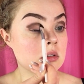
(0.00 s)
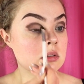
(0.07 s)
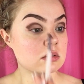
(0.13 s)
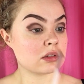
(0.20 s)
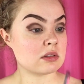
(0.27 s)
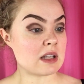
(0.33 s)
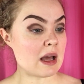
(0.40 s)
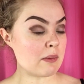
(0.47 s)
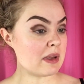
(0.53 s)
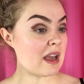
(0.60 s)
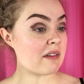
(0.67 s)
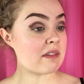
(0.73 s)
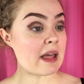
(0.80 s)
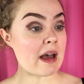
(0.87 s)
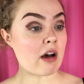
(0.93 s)
So now we
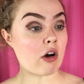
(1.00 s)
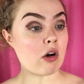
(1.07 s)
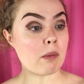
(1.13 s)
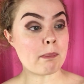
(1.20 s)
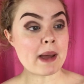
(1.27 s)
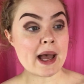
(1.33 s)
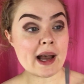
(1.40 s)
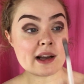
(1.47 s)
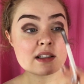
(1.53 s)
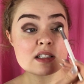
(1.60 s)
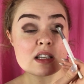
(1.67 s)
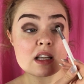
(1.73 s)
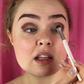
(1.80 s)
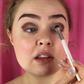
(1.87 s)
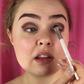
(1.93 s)
have that all packed
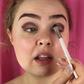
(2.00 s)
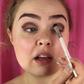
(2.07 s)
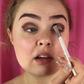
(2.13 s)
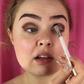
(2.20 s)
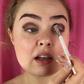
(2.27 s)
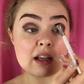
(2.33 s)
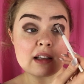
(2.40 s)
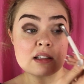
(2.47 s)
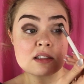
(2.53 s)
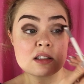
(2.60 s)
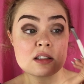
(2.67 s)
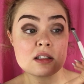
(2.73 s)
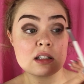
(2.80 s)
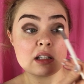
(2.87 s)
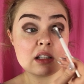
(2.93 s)
in there nice
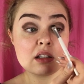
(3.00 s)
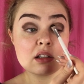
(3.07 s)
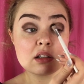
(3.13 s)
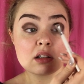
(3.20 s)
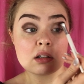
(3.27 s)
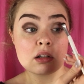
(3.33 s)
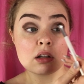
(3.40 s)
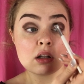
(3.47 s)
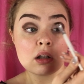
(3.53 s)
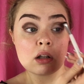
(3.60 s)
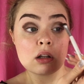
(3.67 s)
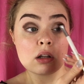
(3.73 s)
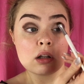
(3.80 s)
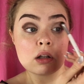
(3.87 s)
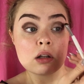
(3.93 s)
and neat.
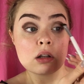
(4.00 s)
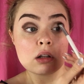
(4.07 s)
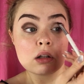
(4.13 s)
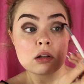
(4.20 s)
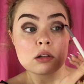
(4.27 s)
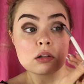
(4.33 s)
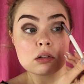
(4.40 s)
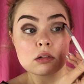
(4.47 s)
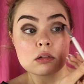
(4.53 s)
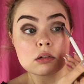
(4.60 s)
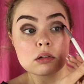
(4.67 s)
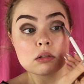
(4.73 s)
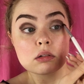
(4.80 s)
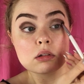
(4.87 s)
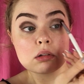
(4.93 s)
I'll
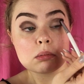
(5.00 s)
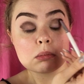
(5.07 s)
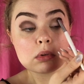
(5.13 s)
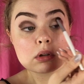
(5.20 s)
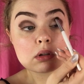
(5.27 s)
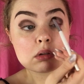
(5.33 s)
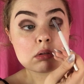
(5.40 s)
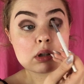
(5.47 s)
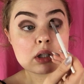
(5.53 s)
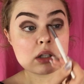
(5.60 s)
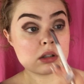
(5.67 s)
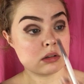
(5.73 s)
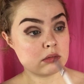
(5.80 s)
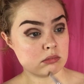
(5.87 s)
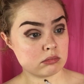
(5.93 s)
do a little more
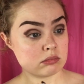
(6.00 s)
tweaking.